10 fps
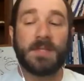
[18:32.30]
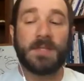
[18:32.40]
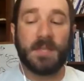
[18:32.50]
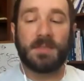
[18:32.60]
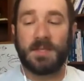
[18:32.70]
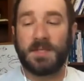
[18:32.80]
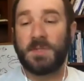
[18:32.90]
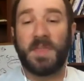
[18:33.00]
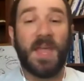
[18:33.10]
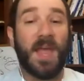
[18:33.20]
that this is
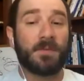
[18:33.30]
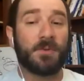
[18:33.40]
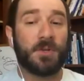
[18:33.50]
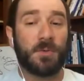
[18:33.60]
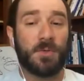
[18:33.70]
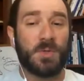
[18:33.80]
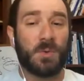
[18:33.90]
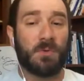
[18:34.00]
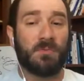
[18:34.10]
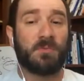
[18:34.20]
what they have to do
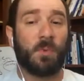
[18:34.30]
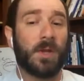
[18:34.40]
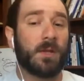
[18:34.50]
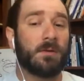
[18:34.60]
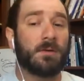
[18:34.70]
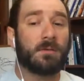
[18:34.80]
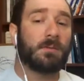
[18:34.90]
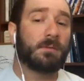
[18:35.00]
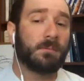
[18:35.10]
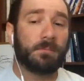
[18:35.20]
to avoid
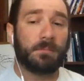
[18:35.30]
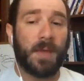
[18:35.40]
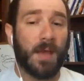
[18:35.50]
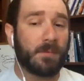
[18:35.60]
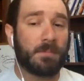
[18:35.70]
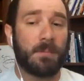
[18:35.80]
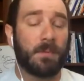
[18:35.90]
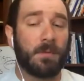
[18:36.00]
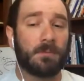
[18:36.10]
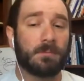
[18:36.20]
having
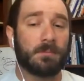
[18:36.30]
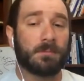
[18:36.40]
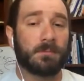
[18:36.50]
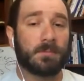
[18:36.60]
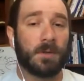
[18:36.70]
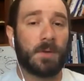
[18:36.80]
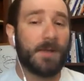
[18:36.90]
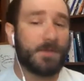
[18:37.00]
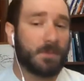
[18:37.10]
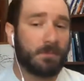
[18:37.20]
people
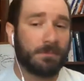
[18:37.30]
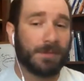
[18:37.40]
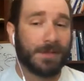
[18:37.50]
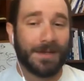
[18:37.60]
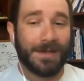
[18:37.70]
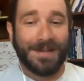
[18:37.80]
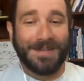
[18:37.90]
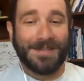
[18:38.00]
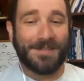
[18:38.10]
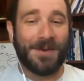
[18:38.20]
harass them. Yeah.
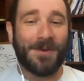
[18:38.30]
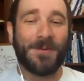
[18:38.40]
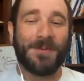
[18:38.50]
So